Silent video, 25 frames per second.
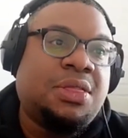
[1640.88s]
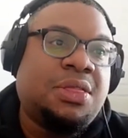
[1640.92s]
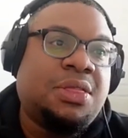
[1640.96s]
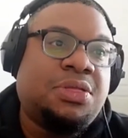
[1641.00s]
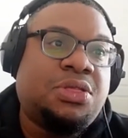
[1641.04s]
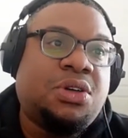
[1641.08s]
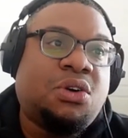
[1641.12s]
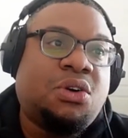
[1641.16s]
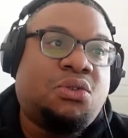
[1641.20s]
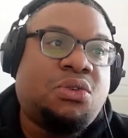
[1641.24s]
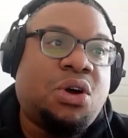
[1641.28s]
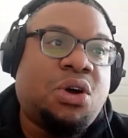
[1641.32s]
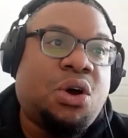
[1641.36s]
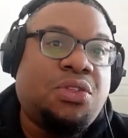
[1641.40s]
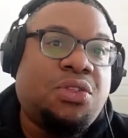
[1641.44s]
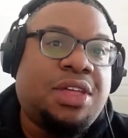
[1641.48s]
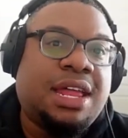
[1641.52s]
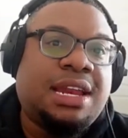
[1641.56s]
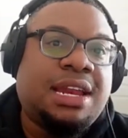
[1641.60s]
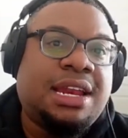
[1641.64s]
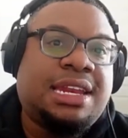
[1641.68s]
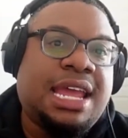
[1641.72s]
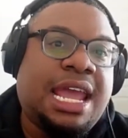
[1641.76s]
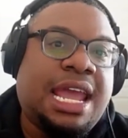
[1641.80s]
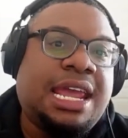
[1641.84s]
the role
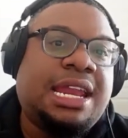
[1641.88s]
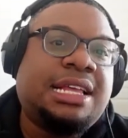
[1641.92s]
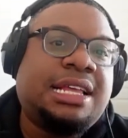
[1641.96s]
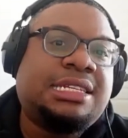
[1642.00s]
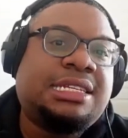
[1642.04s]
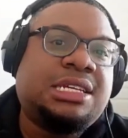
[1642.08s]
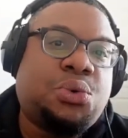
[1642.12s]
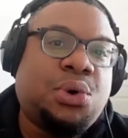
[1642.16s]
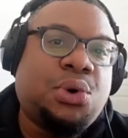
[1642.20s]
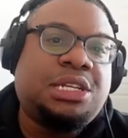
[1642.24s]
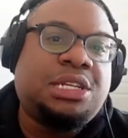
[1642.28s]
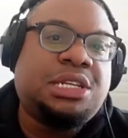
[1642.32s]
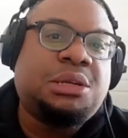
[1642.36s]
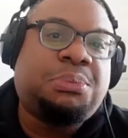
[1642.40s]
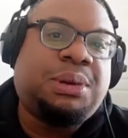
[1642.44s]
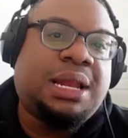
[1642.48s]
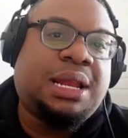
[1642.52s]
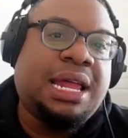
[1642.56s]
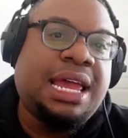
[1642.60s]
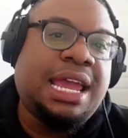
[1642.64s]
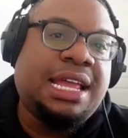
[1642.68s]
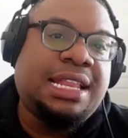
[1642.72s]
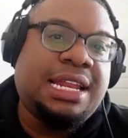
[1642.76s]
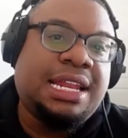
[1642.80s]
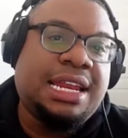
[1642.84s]
that data is going to
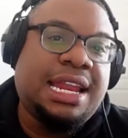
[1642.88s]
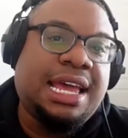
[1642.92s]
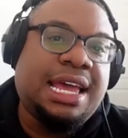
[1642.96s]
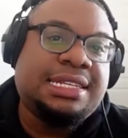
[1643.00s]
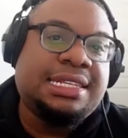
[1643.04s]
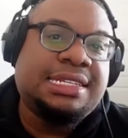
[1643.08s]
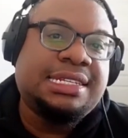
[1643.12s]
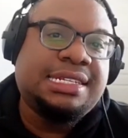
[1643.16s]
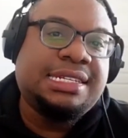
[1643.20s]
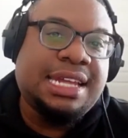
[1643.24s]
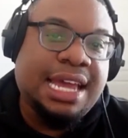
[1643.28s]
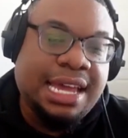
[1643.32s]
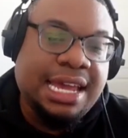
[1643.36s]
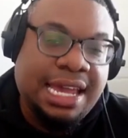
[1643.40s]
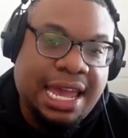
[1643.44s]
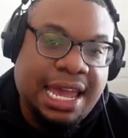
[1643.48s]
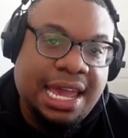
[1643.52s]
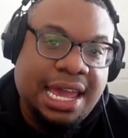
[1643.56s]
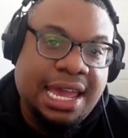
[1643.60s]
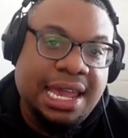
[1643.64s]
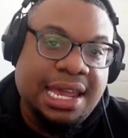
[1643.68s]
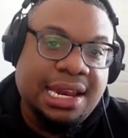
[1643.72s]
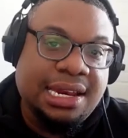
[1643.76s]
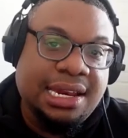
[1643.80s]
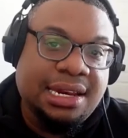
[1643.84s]
play in the next
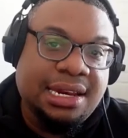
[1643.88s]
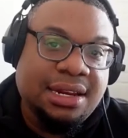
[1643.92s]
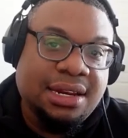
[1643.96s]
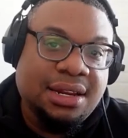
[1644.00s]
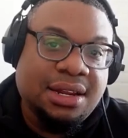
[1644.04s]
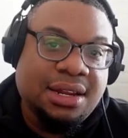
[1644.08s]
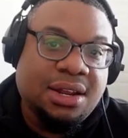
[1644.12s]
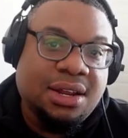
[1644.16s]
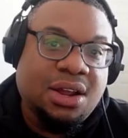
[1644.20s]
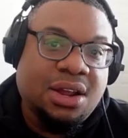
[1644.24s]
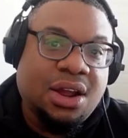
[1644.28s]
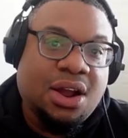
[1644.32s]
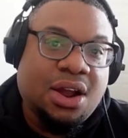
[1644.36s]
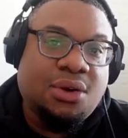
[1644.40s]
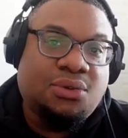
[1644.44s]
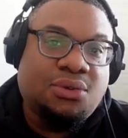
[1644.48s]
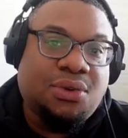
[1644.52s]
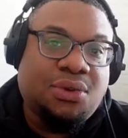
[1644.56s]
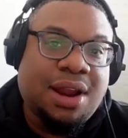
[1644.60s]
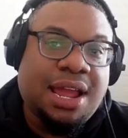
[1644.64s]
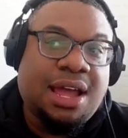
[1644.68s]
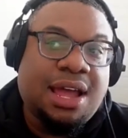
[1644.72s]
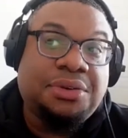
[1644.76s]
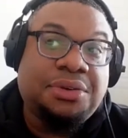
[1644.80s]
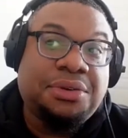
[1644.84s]
decade
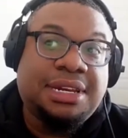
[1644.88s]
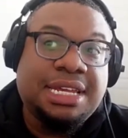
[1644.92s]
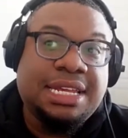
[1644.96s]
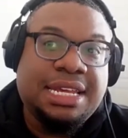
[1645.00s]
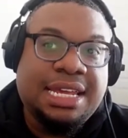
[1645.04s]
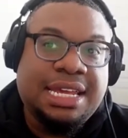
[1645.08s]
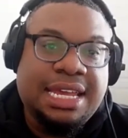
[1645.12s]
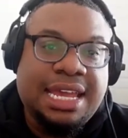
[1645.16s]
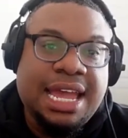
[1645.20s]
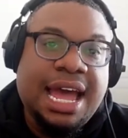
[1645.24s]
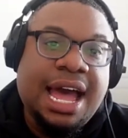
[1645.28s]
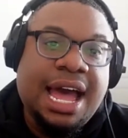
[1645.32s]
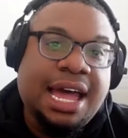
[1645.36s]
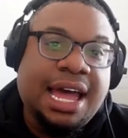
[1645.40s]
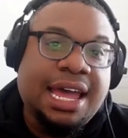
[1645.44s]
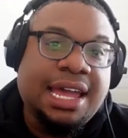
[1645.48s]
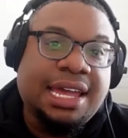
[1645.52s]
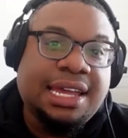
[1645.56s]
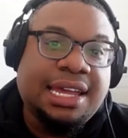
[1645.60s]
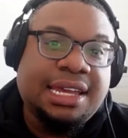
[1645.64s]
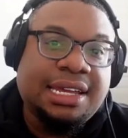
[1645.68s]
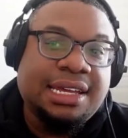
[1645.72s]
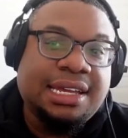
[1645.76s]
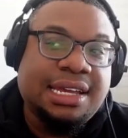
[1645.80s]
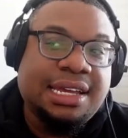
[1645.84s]
around D E I.